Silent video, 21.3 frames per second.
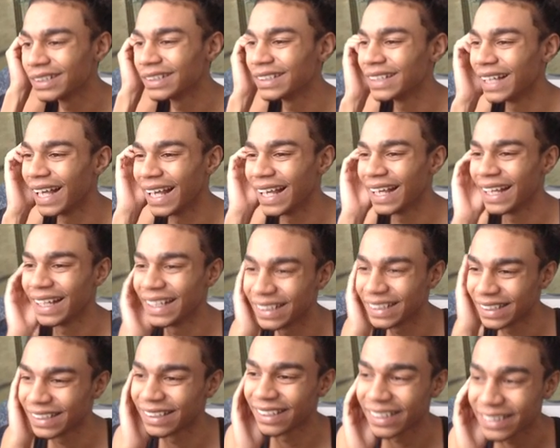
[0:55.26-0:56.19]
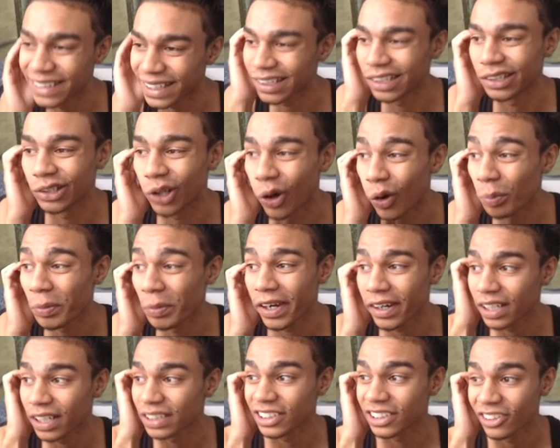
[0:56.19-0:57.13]
and it looks like the dome
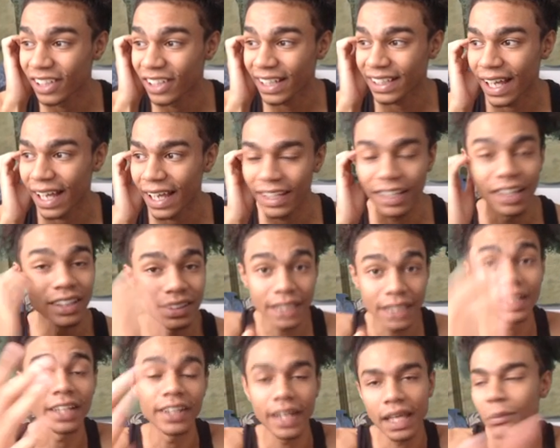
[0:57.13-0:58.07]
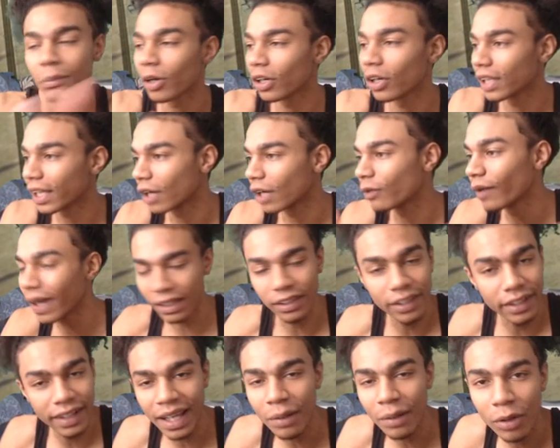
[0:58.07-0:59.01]
area is still like that. It looks like the neighborhood, like a
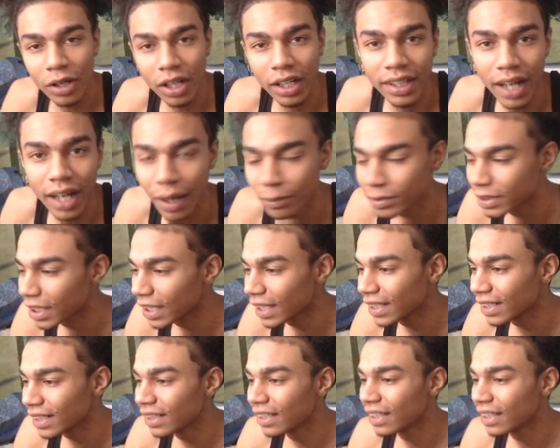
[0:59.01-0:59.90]
regular neighborhood. Know what I'm saying?